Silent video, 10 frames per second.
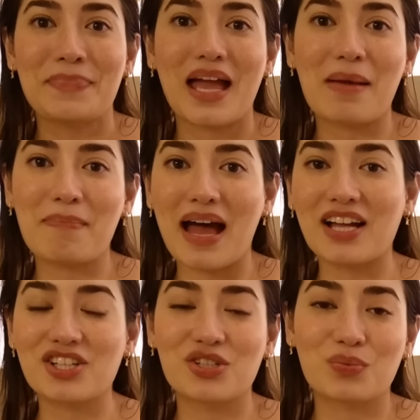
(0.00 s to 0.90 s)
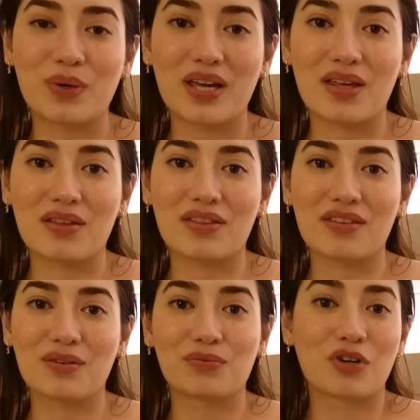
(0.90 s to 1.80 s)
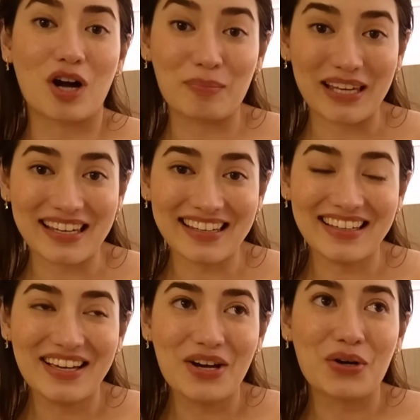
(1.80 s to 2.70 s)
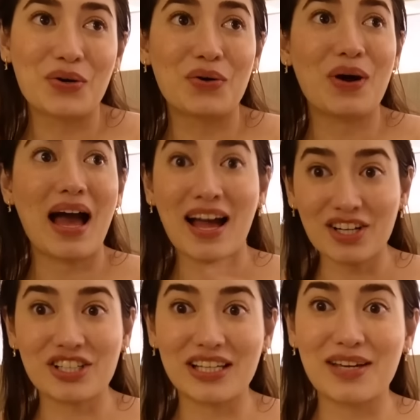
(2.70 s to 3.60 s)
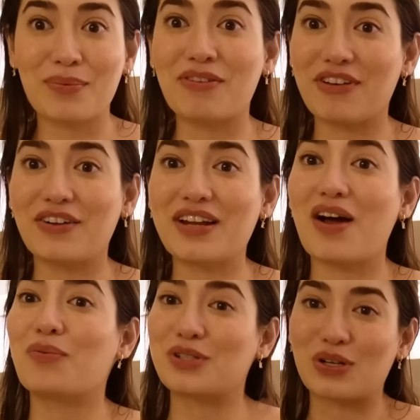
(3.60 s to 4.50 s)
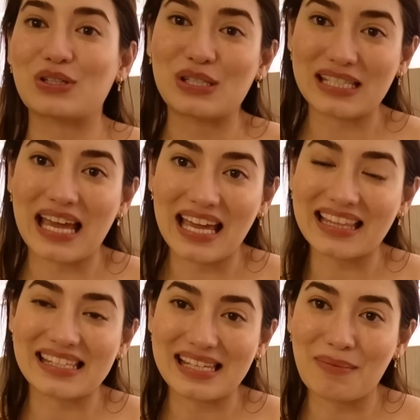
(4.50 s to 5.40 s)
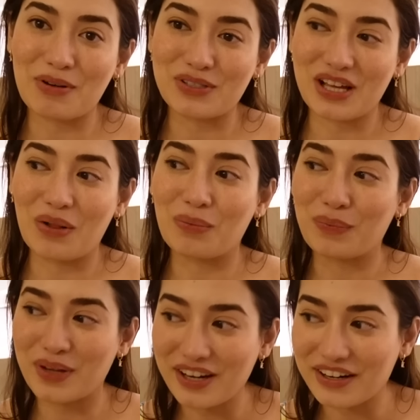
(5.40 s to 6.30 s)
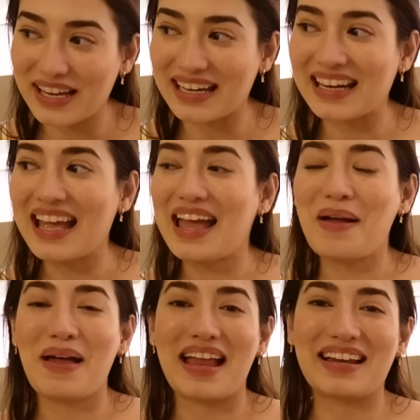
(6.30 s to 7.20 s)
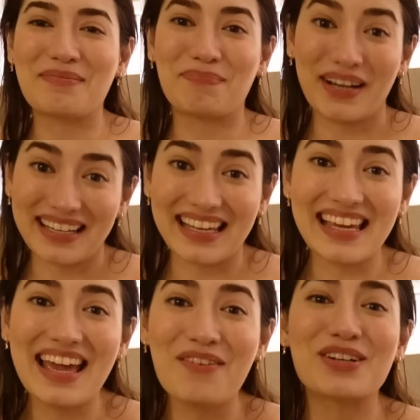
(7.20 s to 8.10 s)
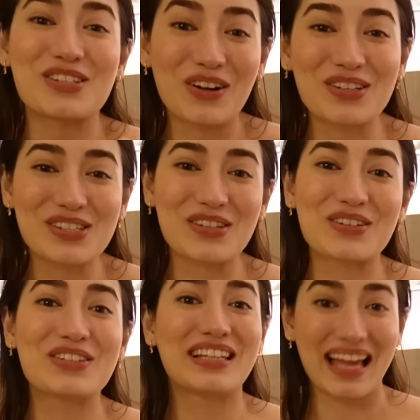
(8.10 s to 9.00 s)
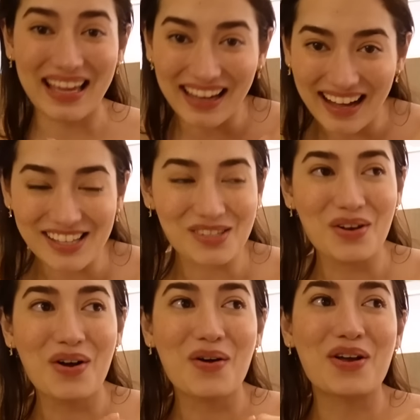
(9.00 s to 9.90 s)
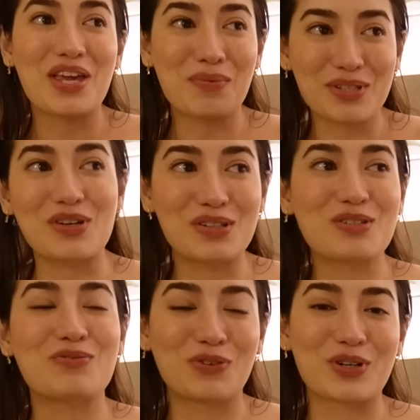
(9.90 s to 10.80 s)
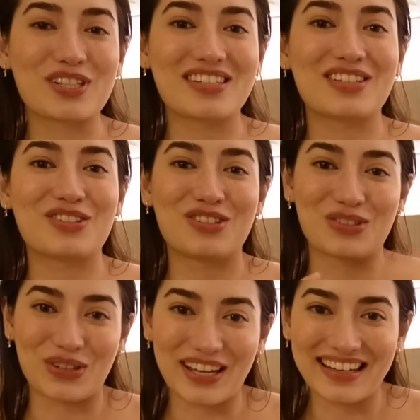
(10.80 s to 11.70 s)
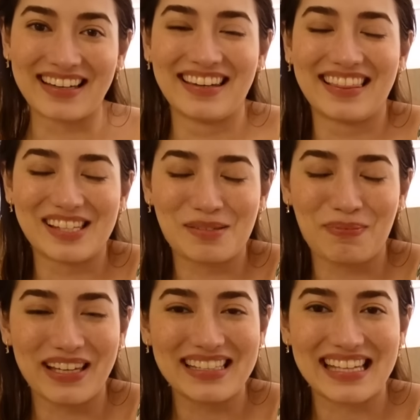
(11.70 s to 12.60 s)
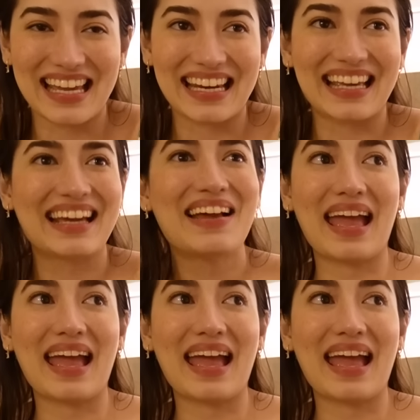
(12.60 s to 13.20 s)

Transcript: I matched with Robbie, who actually we found out was also staying in the same hotel we are in. But he was also, like us, he was also forced to join the speed dating.